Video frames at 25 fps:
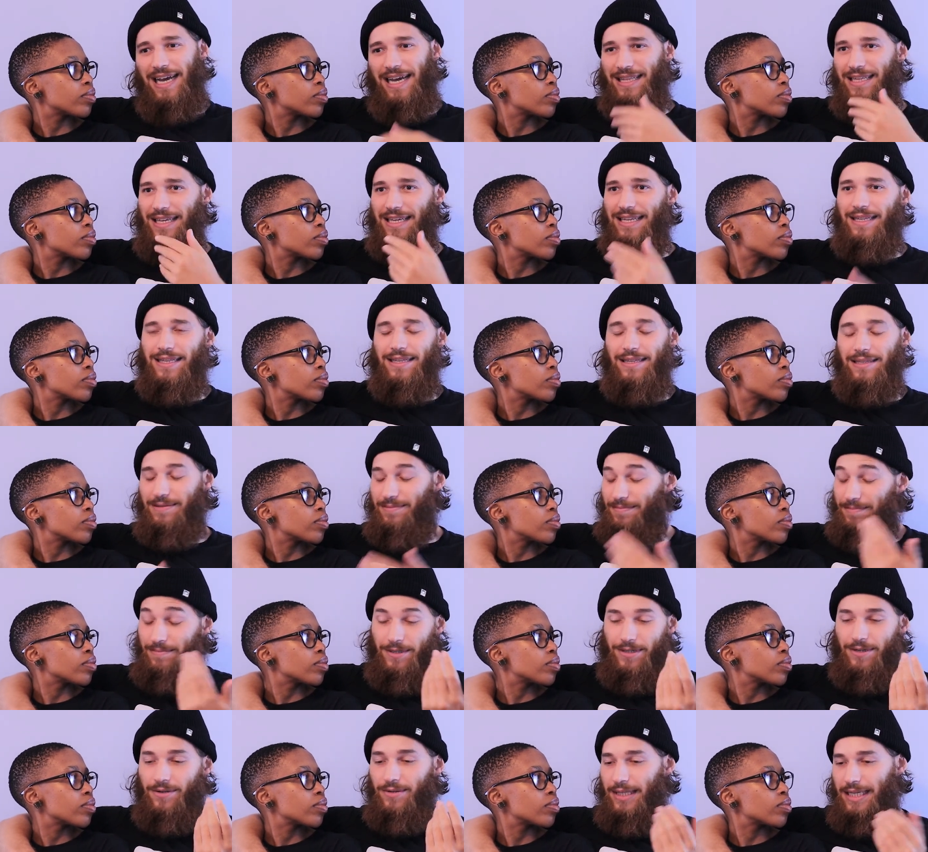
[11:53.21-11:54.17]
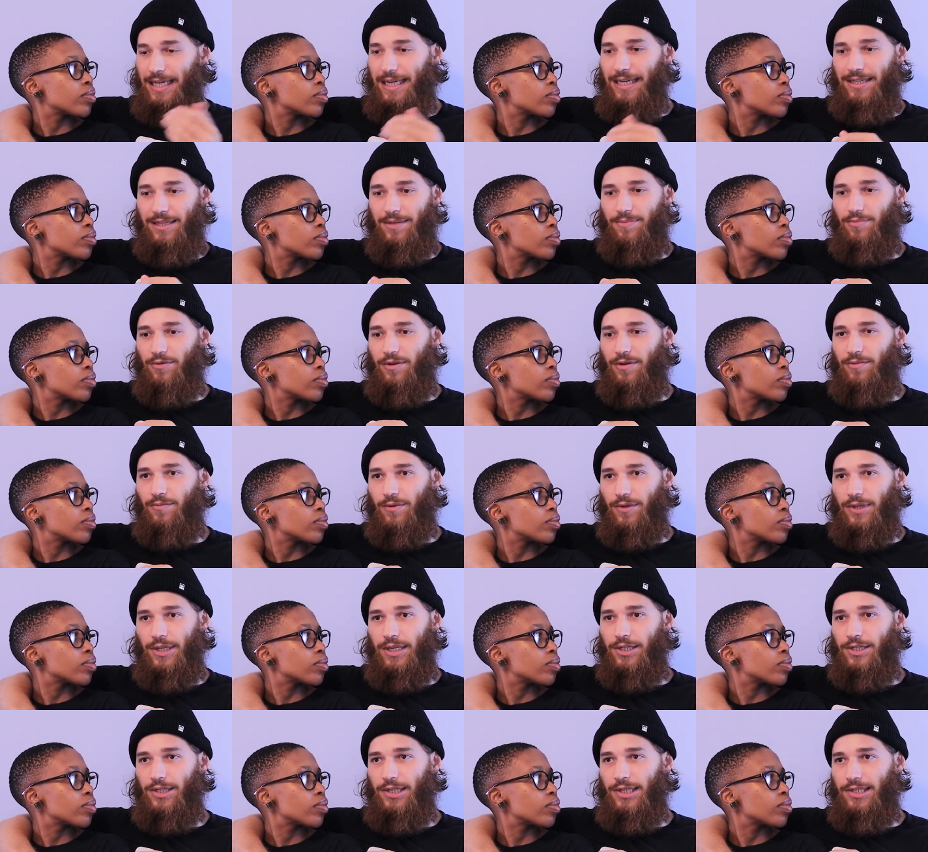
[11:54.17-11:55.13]
Speaker 1: And then, you know, they get to the point where
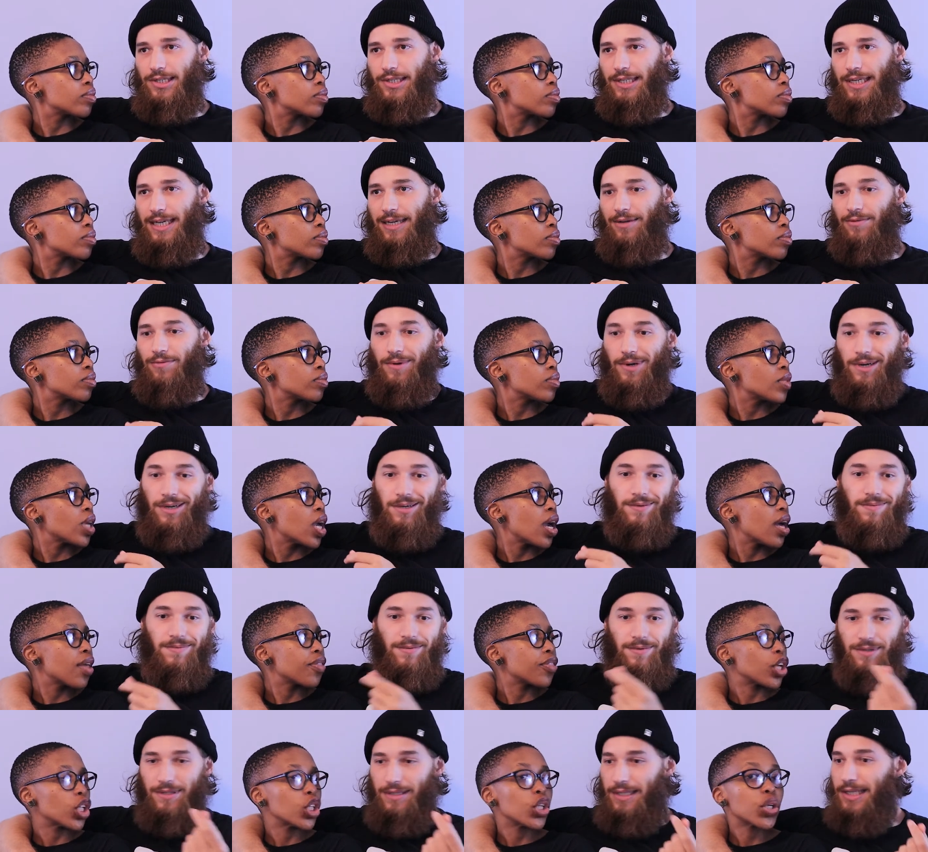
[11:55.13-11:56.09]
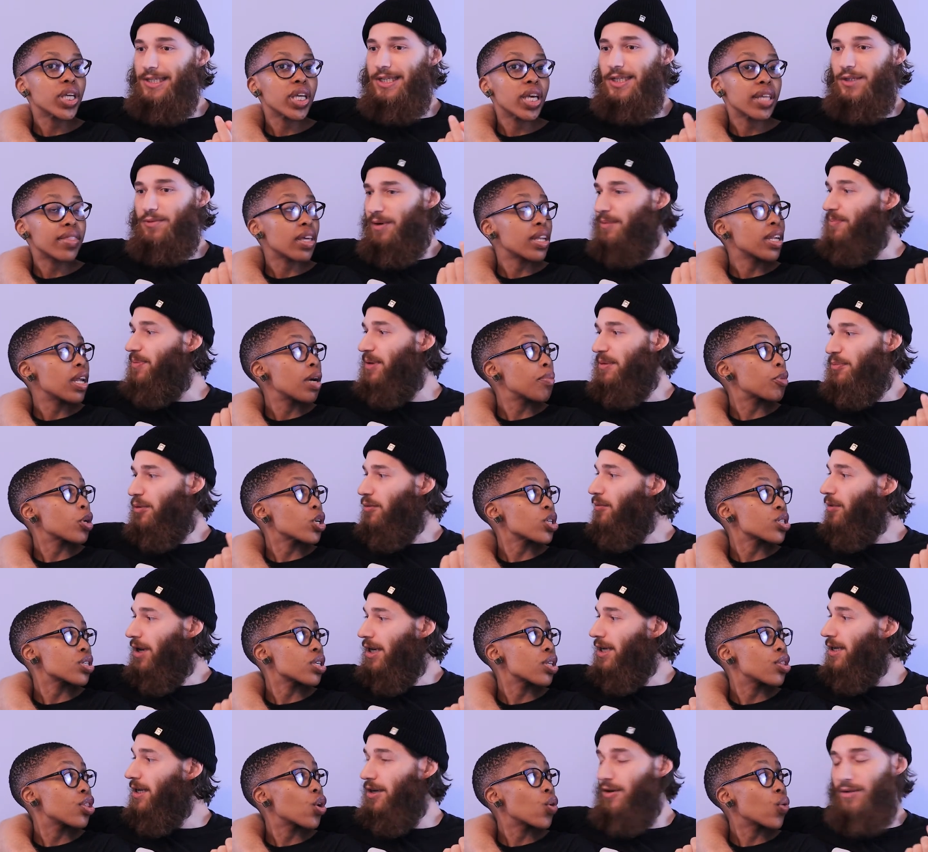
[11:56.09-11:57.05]
they just say, well, this is what people
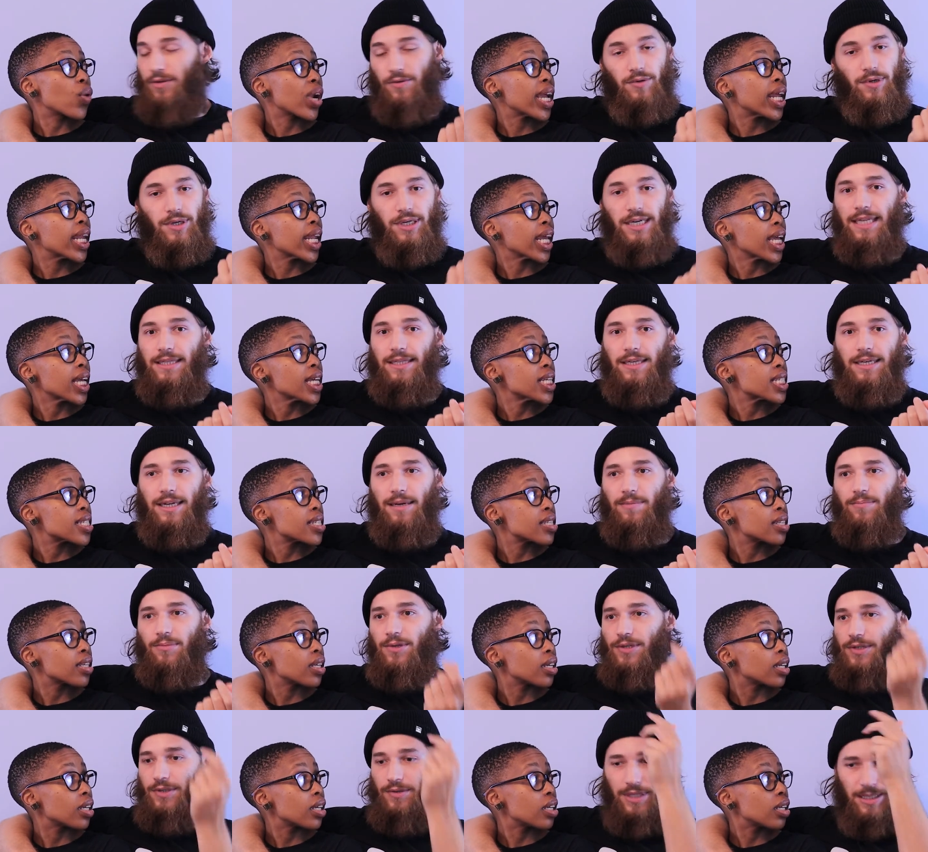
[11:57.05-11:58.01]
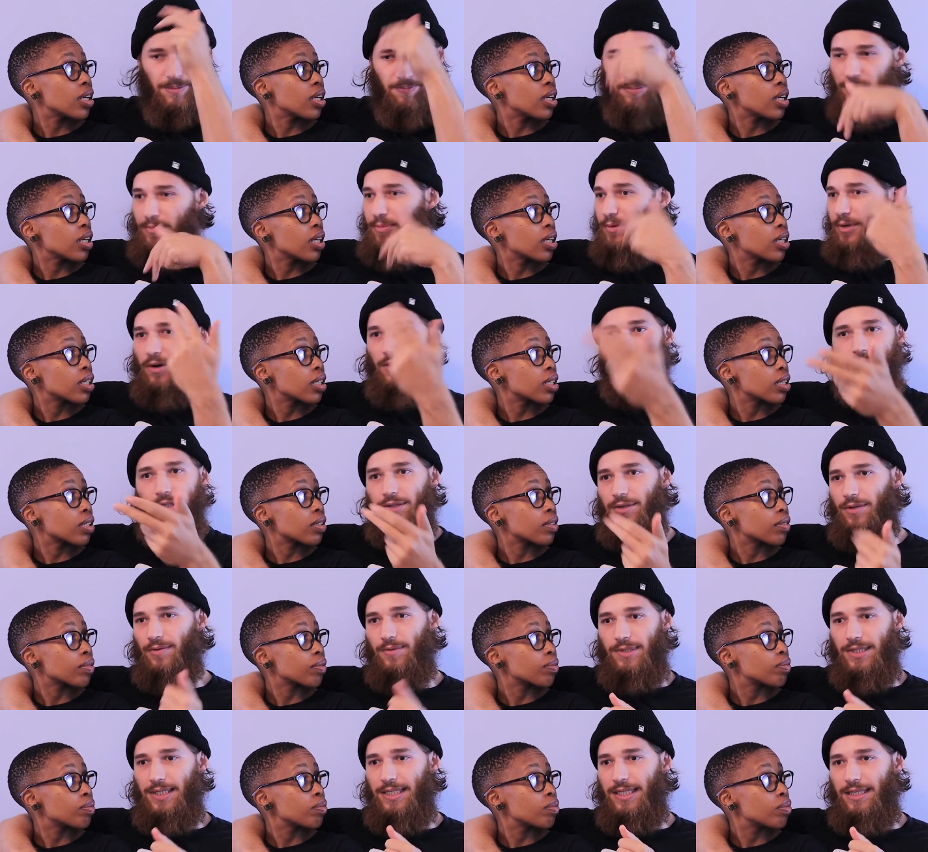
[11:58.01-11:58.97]
want to know. They're looking at the numbers. The people also
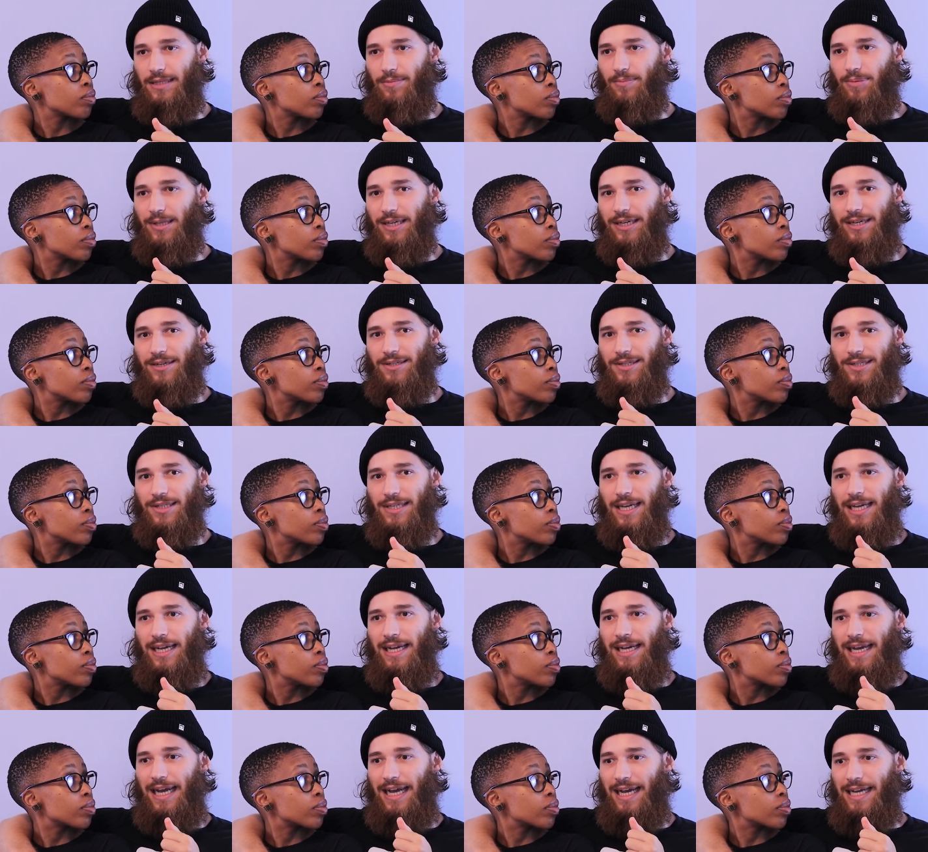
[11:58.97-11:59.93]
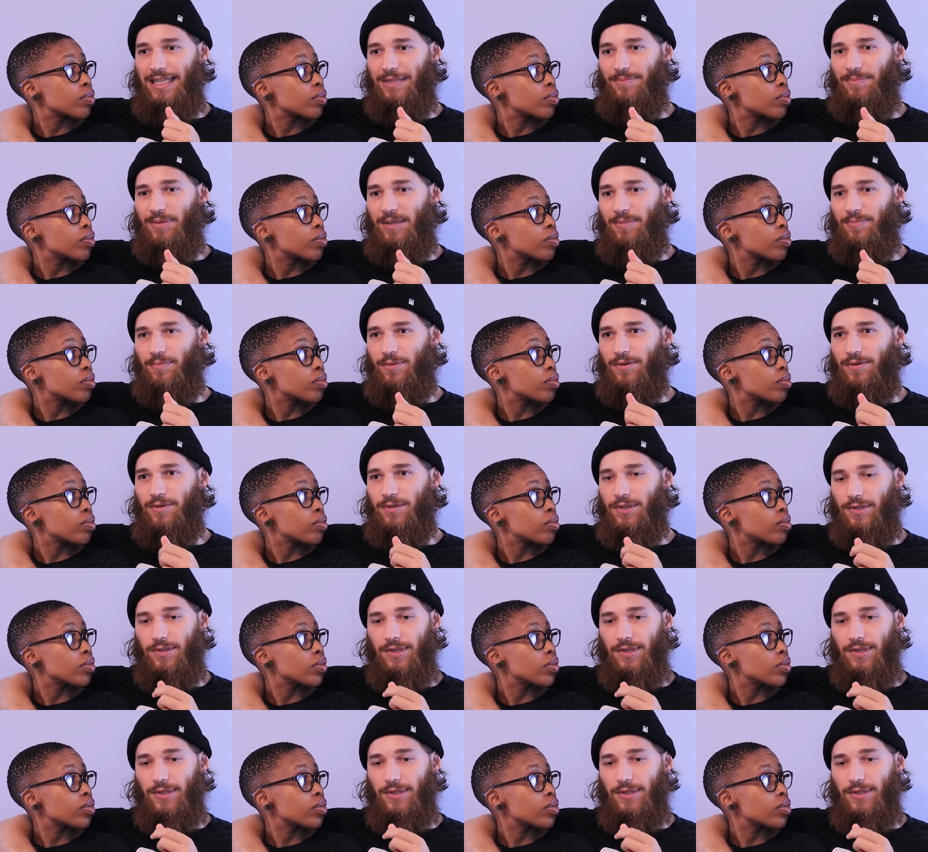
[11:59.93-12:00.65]
don't see the players as people,